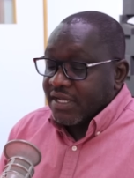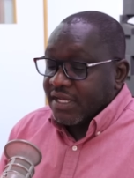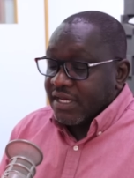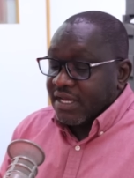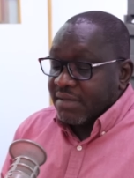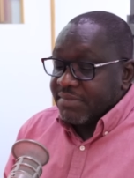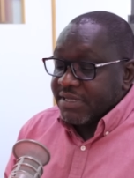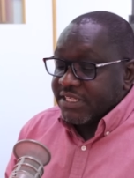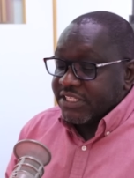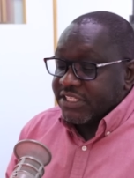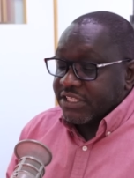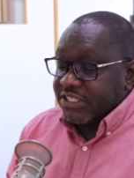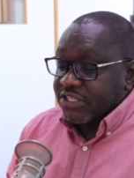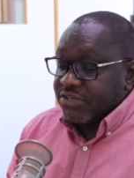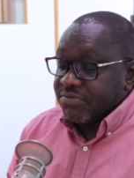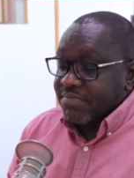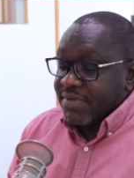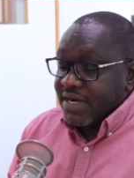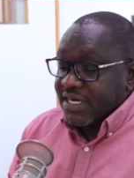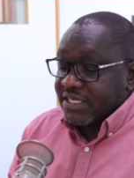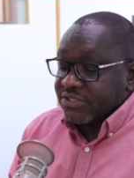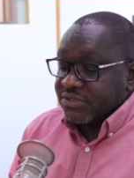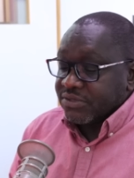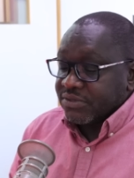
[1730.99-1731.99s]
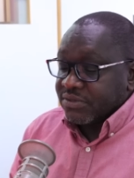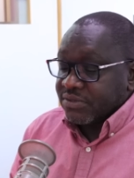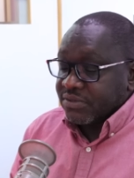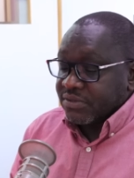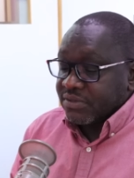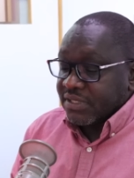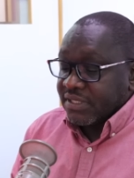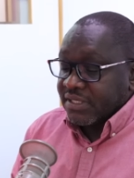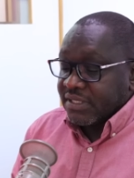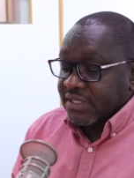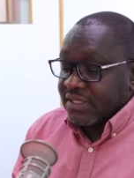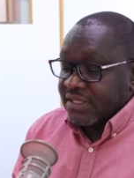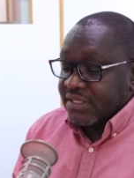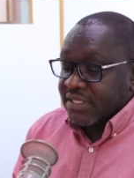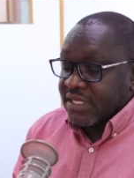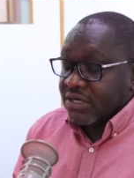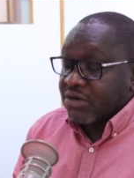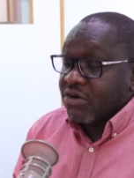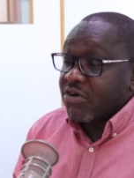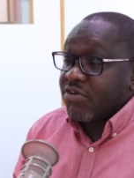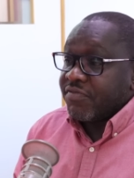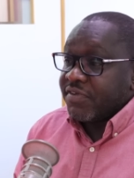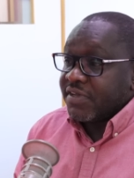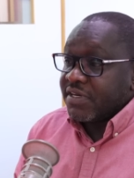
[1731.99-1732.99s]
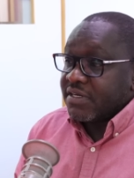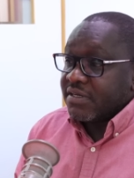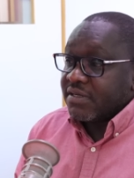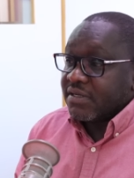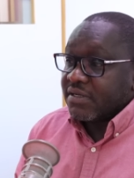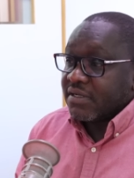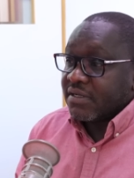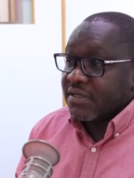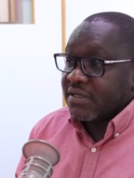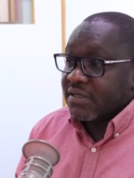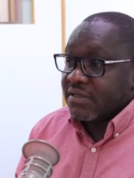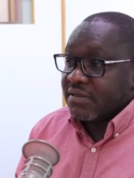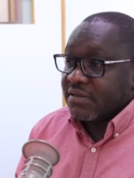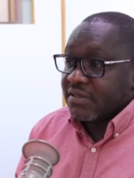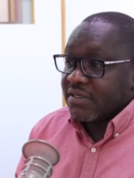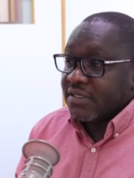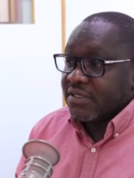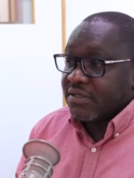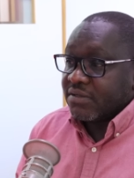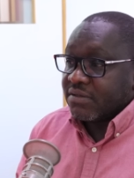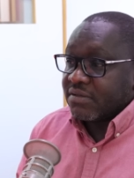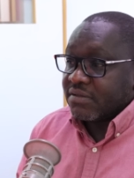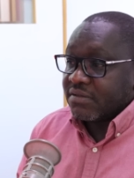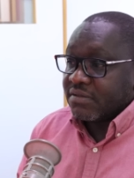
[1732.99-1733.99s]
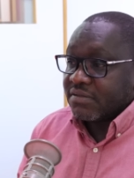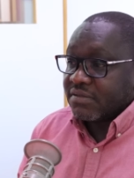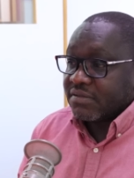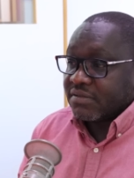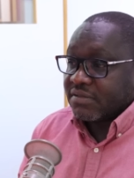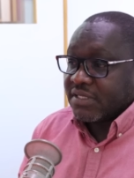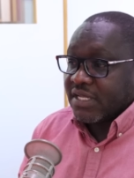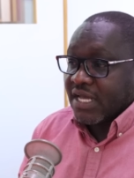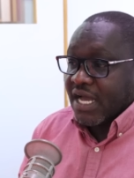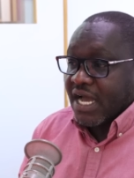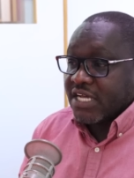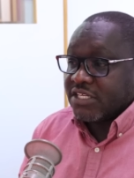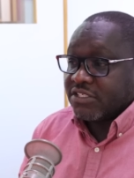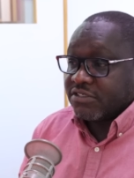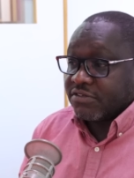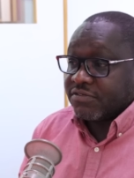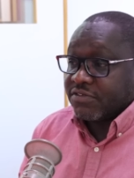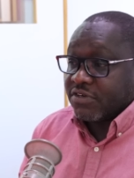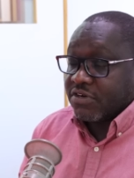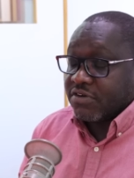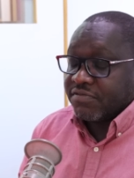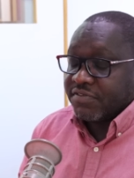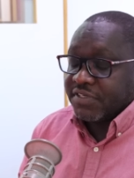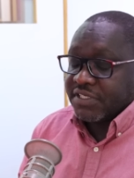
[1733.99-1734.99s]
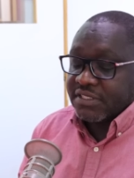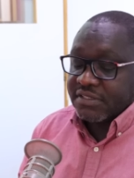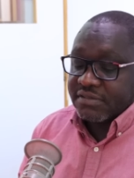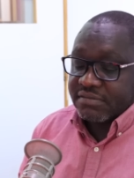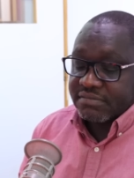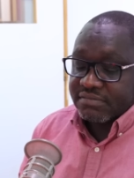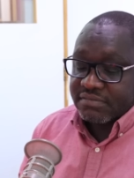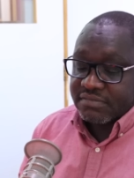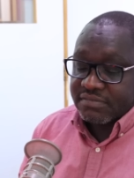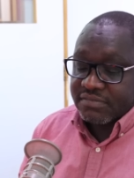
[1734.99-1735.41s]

let me take you back to uh, the COVID, uh, you know, the height of COVID,